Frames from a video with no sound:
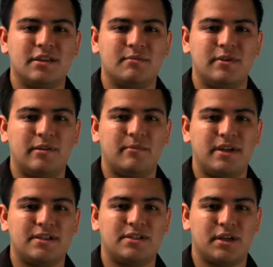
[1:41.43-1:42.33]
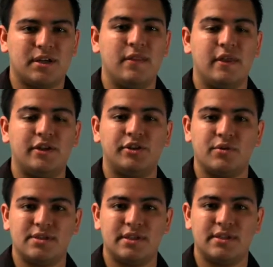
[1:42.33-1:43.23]
going to be the base shot that
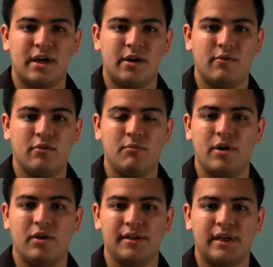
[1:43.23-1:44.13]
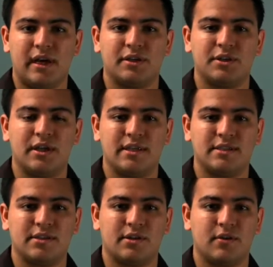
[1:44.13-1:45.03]
shows the entire room and all the action as
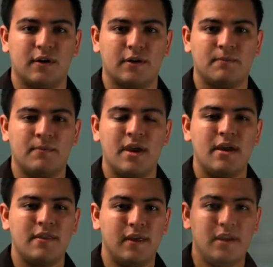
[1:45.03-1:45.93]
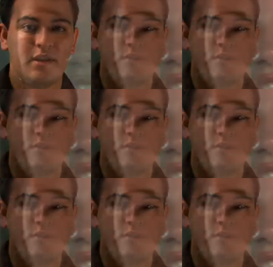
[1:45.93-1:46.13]
it's occurring. Then